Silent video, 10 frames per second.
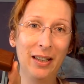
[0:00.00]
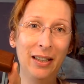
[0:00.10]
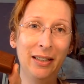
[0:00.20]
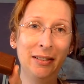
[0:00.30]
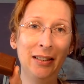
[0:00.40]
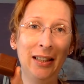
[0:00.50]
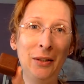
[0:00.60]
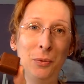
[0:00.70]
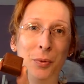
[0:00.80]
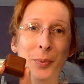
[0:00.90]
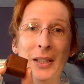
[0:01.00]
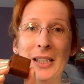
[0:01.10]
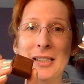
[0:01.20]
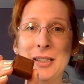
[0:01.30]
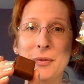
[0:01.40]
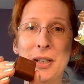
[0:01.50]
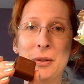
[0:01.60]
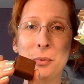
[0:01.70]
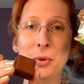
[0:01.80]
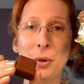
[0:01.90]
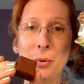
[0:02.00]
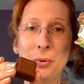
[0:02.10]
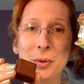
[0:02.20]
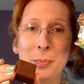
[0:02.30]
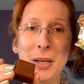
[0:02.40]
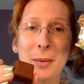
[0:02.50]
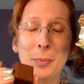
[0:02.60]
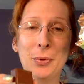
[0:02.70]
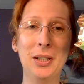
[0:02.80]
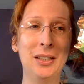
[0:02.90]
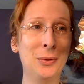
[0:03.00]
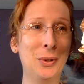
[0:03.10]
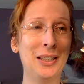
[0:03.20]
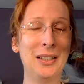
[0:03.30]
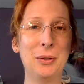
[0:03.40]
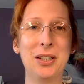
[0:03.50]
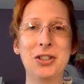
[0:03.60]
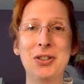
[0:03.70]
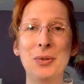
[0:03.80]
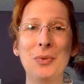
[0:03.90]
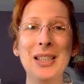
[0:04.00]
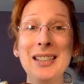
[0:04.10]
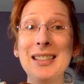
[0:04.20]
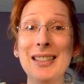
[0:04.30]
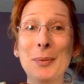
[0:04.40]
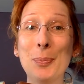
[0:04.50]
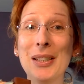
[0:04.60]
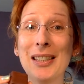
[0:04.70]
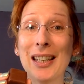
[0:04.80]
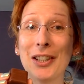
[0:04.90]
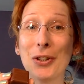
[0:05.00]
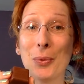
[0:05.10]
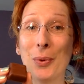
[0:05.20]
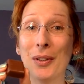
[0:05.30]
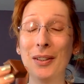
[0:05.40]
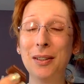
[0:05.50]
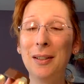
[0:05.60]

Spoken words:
And it would be nice if I would hold the paper in the right direction. So this is the pistachio one,